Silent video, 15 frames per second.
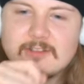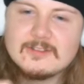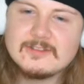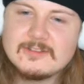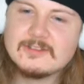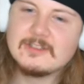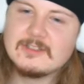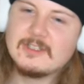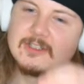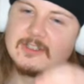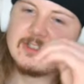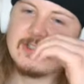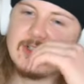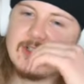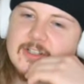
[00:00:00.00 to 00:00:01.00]
Yeah,
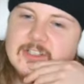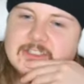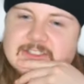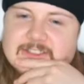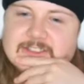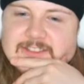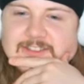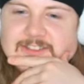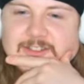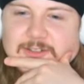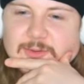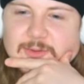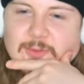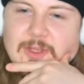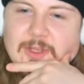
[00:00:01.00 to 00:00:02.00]
because
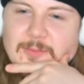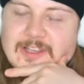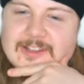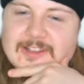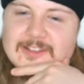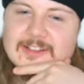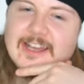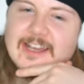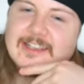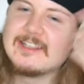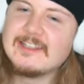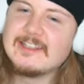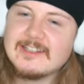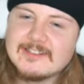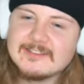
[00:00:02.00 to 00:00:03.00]

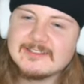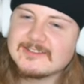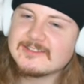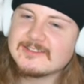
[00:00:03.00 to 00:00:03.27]
Keenan